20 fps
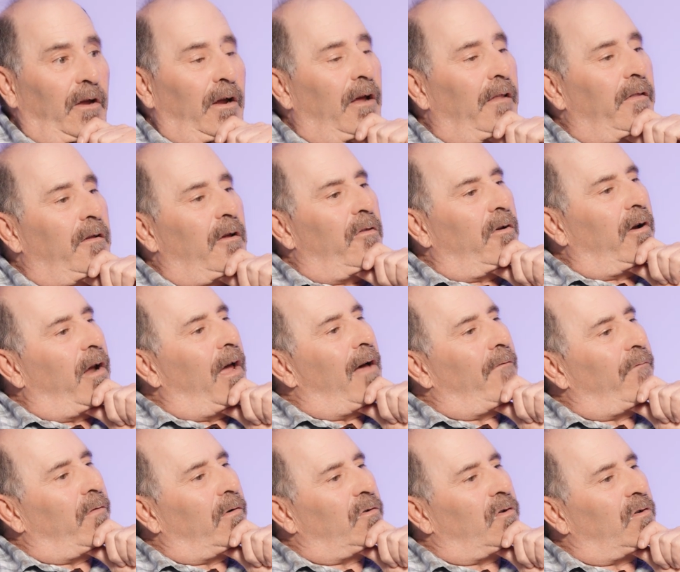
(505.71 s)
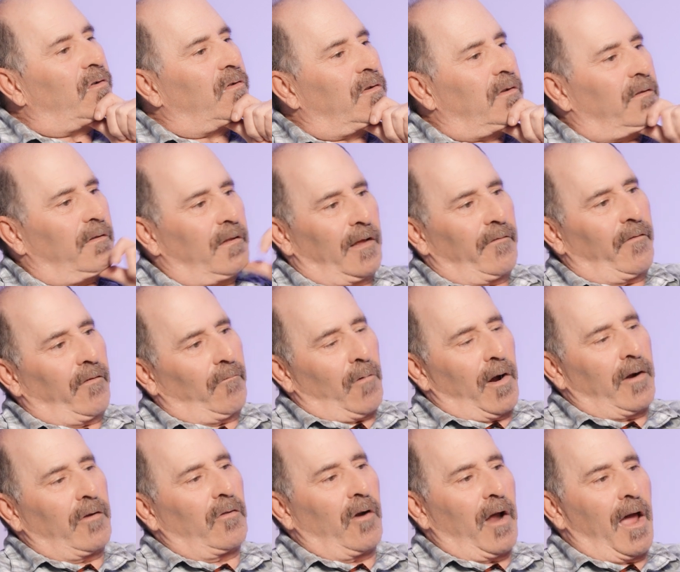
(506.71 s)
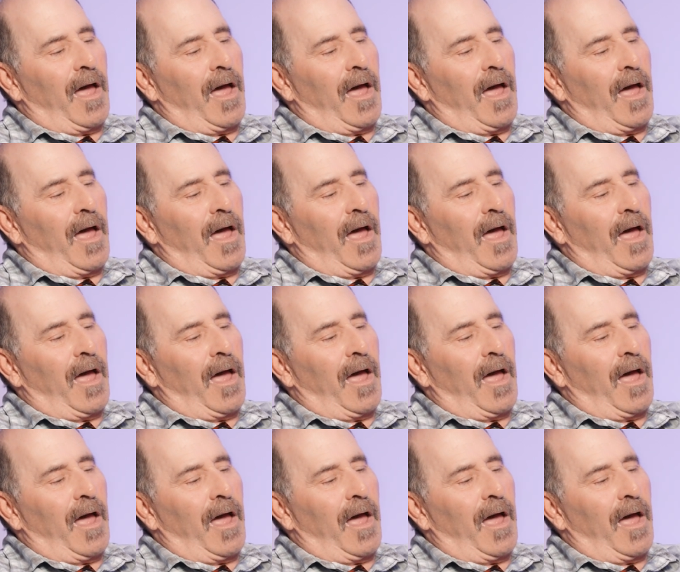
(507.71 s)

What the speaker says: and the other half they have regular